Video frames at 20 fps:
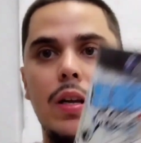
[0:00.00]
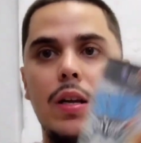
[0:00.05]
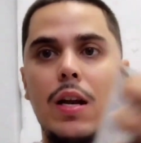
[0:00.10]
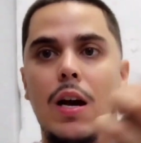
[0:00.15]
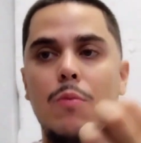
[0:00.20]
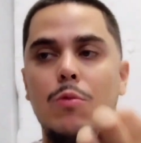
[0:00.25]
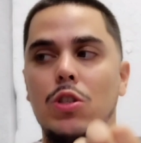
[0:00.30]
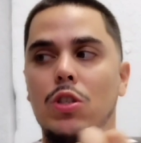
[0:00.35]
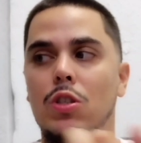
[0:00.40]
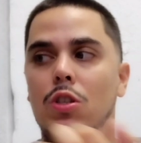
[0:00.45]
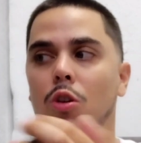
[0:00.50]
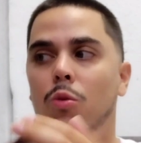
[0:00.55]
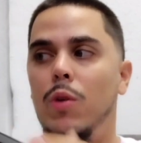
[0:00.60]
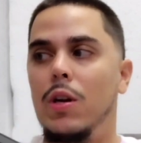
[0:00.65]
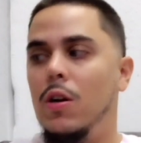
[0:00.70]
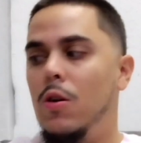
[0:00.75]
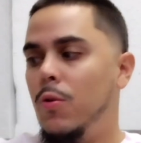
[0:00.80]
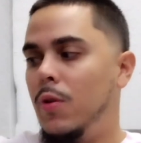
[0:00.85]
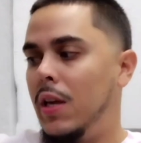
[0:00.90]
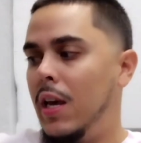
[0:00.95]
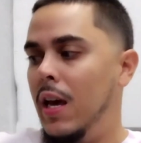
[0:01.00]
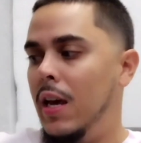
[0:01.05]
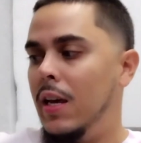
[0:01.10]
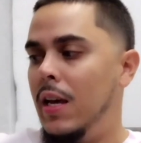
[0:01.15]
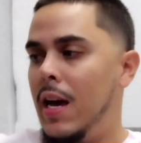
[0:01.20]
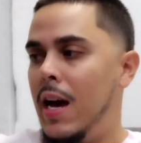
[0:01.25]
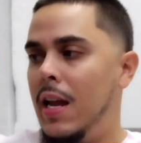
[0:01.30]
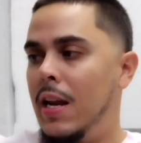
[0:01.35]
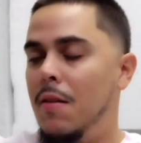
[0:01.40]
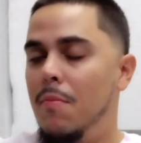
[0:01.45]
and I was doing okay
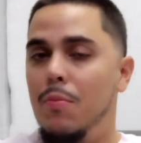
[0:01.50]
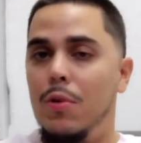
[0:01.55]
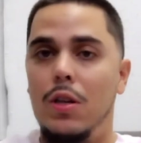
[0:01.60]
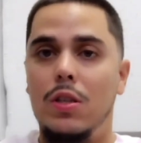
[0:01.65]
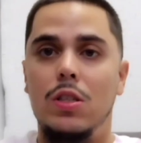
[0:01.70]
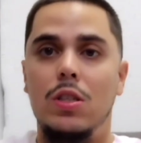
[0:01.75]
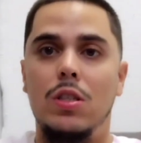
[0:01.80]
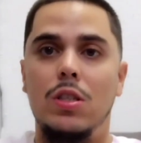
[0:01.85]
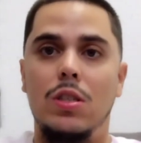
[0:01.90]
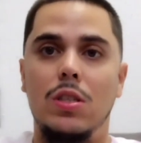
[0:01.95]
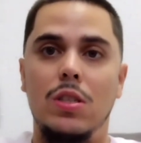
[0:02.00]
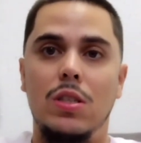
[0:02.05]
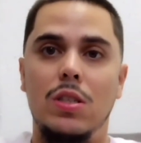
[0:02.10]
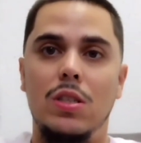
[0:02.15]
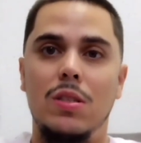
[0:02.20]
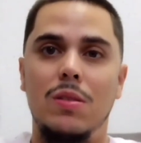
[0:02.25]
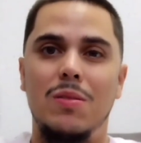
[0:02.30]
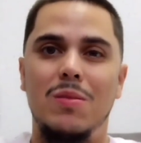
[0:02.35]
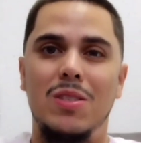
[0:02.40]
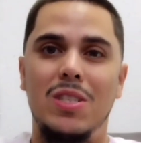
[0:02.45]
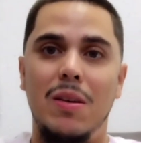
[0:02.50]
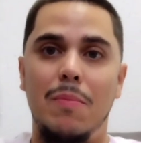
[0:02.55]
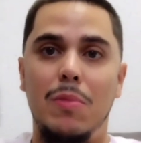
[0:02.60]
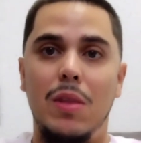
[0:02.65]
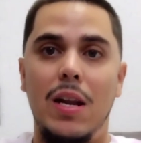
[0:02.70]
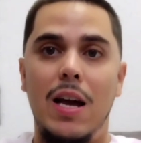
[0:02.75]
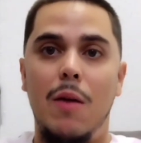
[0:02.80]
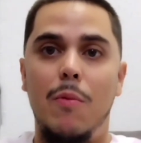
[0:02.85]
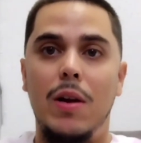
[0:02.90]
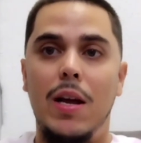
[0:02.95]
at it, but it's
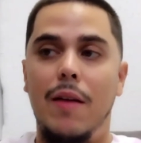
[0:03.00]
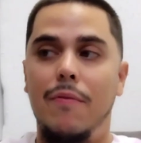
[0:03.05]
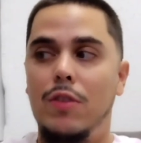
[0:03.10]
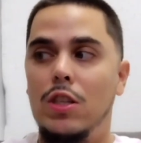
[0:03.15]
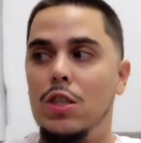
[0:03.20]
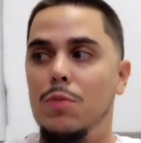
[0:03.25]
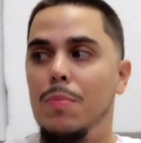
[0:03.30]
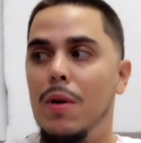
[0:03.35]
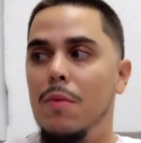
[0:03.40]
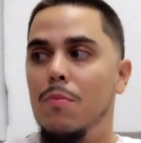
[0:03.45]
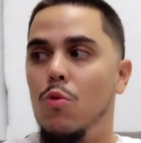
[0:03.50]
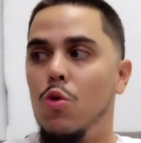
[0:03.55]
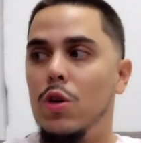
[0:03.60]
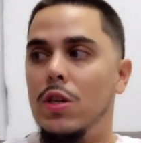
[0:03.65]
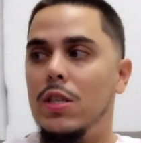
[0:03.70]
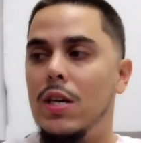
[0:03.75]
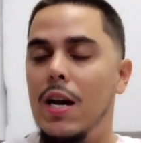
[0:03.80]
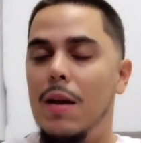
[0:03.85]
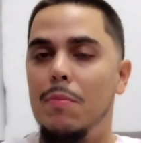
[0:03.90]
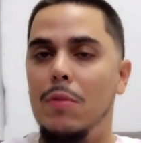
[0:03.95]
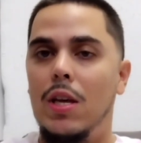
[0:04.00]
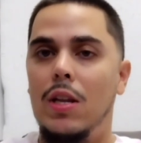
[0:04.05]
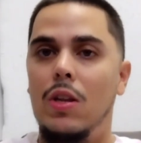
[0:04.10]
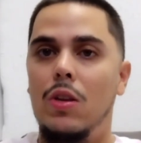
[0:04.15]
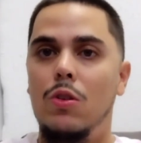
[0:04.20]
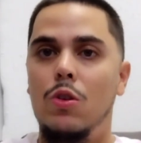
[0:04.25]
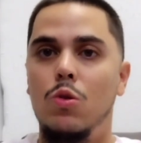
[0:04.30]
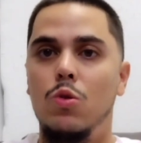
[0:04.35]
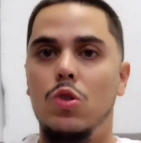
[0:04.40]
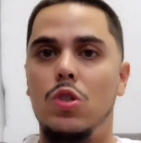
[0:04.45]
something I would have to spend more time
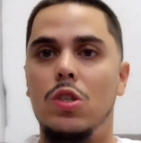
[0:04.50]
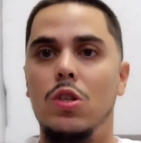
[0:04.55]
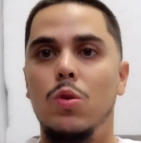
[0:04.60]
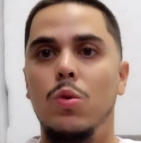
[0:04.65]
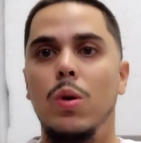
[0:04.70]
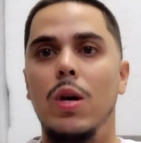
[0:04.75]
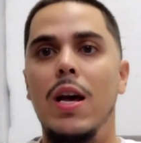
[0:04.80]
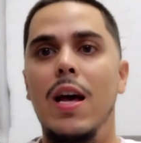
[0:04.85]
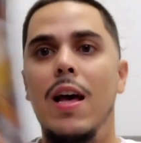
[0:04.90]
getting used to.